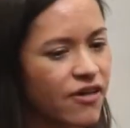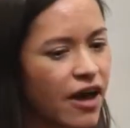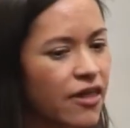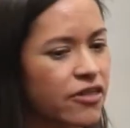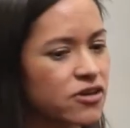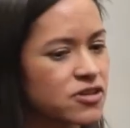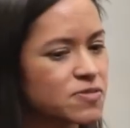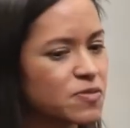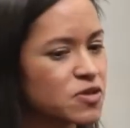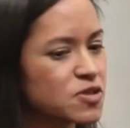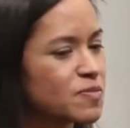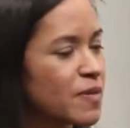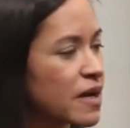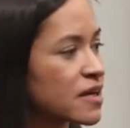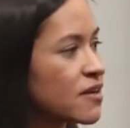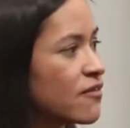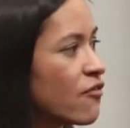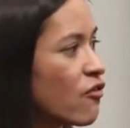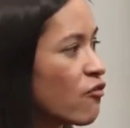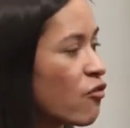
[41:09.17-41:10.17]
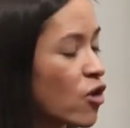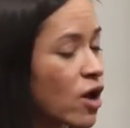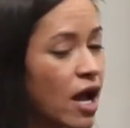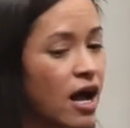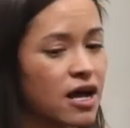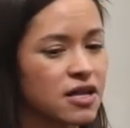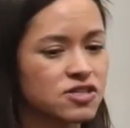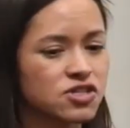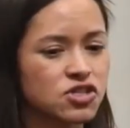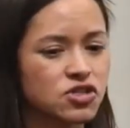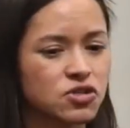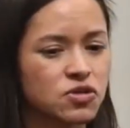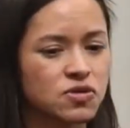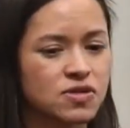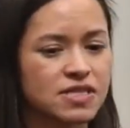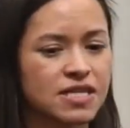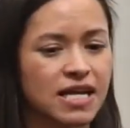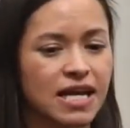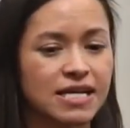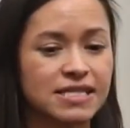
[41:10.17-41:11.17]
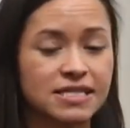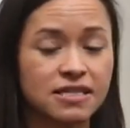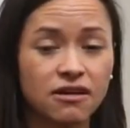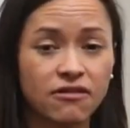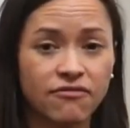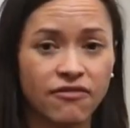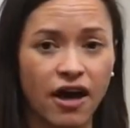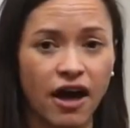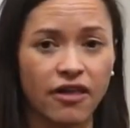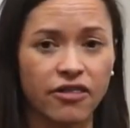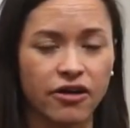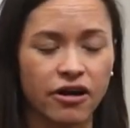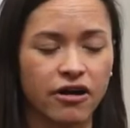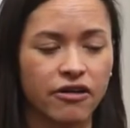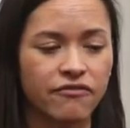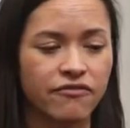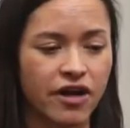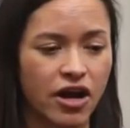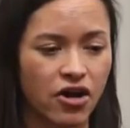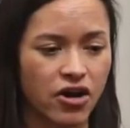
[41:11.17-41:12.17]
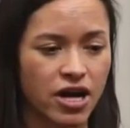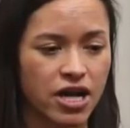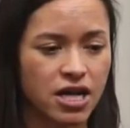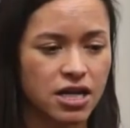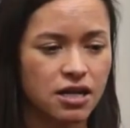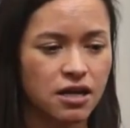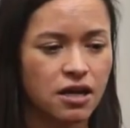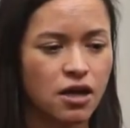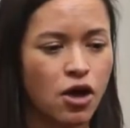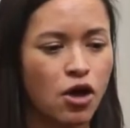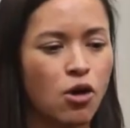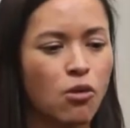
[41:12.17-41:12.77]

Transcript: fathers' perspective of what constitutes an ideal father varied.